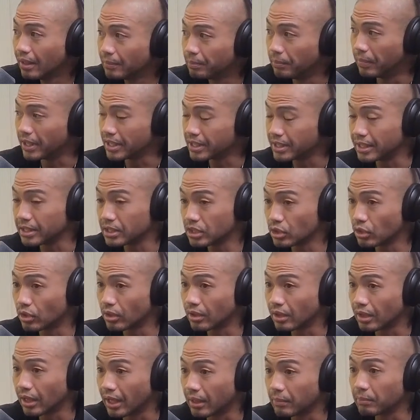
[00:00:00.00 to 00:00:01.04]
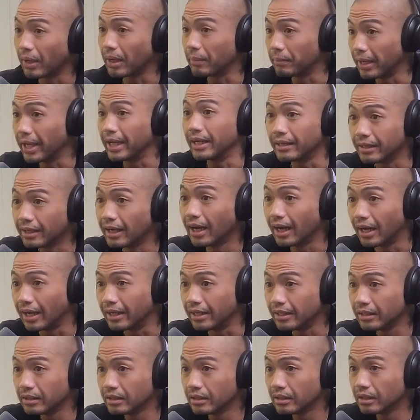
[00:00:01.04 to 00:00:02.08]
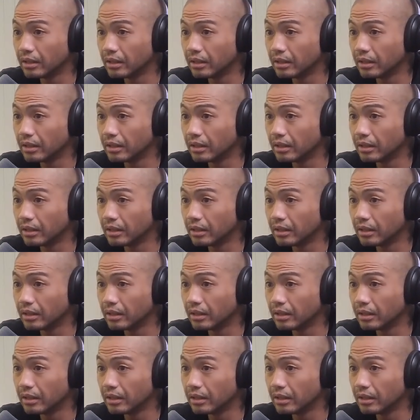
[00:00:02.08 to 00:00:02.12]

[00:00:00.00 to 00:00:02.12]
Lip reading: But since you're like my main guy,